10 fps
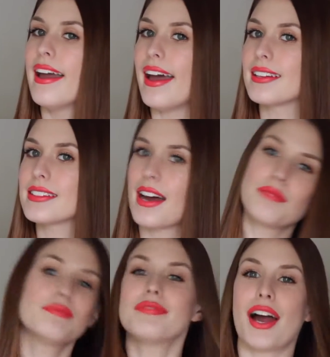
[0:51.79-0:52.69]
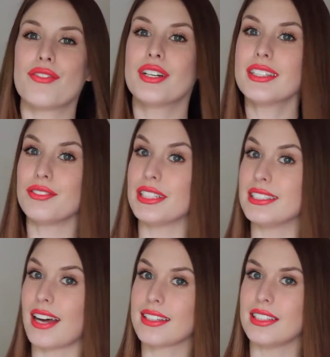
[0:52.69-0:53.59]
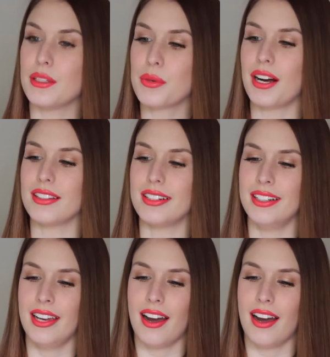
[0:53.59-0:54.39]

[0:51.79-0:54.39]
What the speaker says: and I really like the lip color.